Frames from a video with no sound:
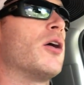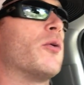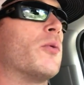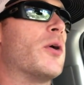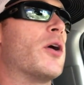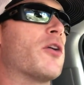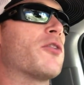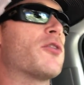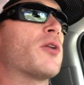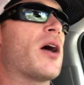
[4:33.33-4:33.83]

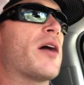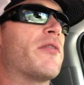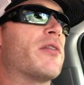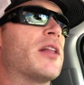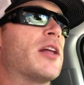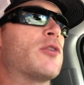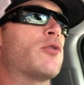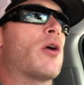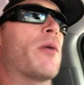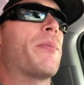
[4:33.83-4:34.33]
We also have a
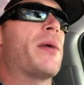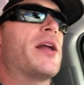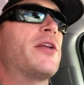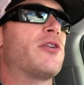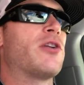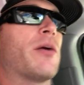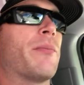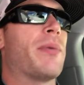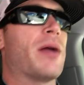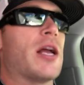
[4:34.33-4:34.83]
link to our
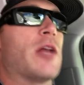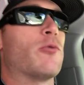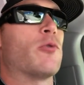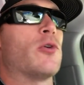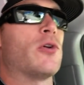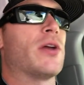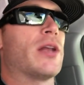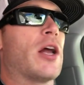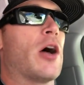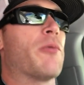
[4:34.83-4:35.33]
Patreon page where
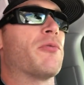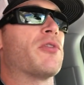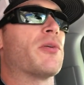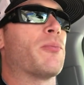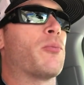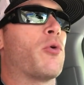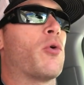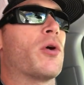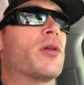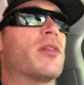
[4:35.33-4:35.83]
you can help
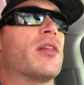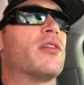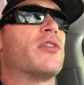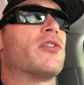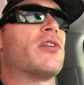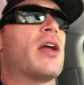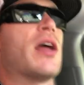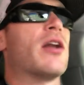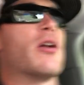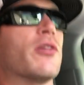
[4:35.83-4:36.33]
support the
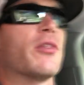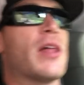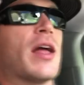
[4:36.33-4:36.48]
channel.